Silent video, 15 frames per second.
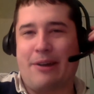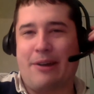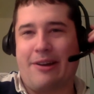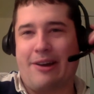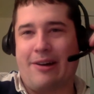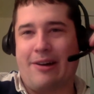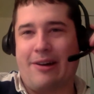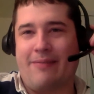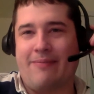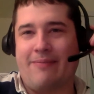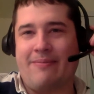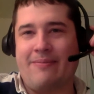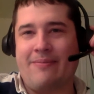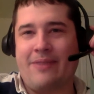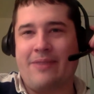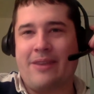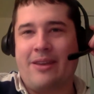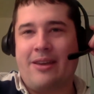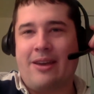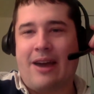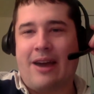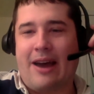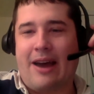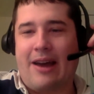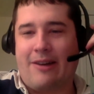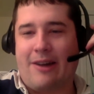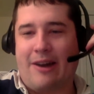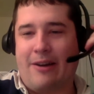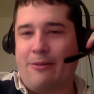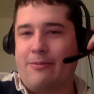but I don't
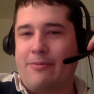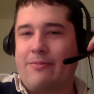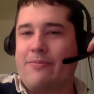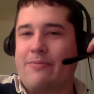know.